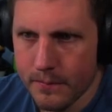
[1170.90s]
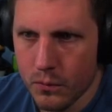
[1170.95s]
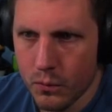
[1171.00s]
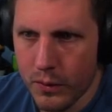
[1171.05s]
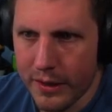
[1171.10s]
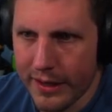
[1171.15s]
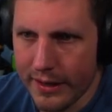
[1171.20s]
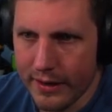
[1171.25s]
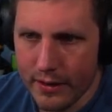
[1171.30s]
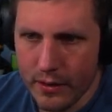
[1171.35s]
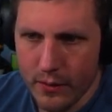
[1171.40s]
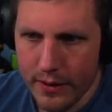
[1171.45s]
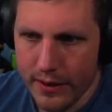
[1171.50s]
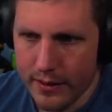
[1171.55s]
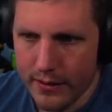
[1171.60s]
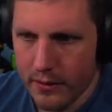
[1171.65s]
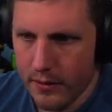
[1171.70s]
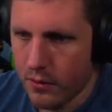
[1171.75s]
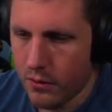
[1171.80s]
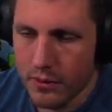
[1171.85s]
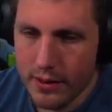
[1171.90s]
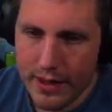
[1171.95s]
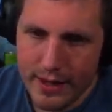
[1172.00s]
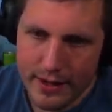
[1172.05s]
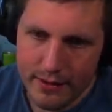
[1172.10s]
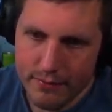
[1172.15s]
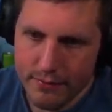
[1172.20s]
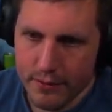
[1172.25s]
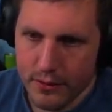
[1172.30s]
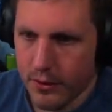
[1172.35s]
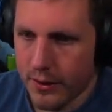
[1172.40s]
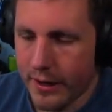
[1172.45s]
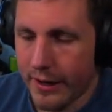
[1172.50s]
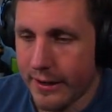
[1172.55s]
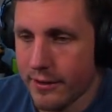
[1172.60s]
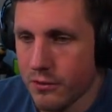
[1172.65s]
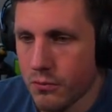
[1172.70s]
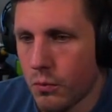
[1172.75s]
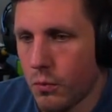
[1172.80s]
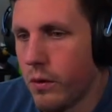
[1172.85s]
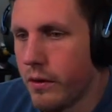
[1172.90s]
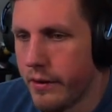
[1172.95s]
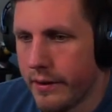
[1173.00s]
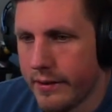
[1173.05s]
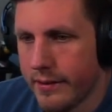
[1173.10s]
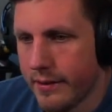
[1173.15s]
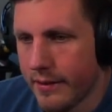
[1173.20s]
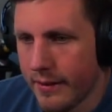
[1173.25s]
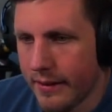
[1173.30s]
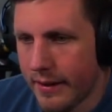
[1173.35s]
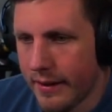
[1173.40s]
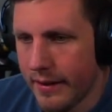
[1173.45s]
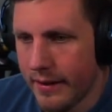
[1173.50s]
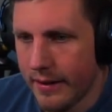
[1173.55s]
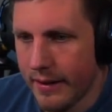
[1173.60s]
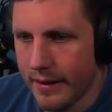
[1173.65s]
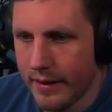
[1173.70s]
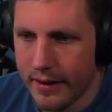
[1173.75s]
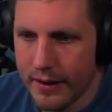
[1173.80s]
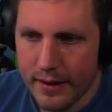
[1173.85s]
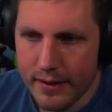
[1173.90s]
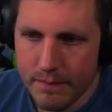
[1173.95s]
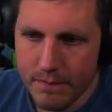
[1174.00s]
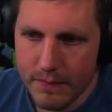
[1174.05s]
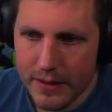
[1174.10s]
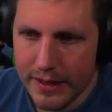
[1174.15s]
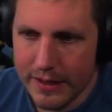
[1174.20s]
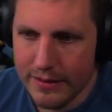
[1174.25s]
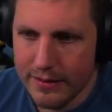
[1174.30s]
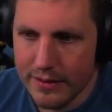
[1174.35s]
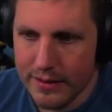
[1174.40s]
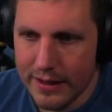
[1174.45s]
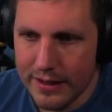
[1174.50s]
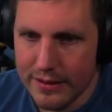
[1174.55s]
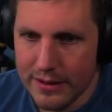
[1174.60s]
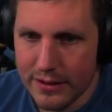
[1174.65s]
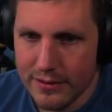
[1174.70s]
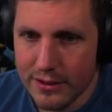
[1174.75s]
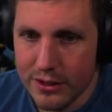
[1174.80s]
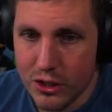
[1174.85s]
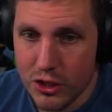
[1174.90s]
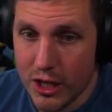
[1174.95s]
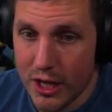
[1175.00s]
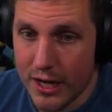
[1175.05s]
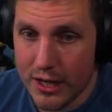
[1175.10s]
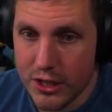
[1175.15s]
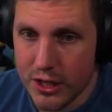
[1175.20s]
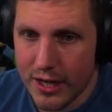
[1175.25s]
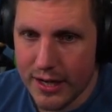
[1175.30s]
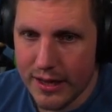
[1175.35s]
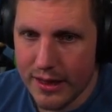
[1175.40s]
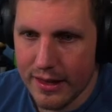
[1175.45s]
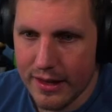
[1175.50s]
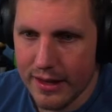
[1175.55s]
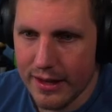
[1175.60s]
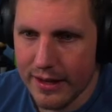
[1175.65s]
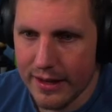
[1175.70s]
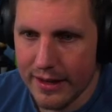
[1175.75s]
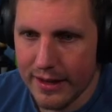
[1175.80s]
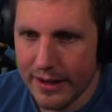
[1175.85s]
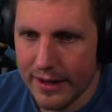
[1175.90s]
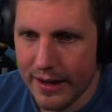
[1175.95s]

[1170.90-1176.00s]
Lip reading: we can go ahead and do that if you guys want. It doesn't change anything. In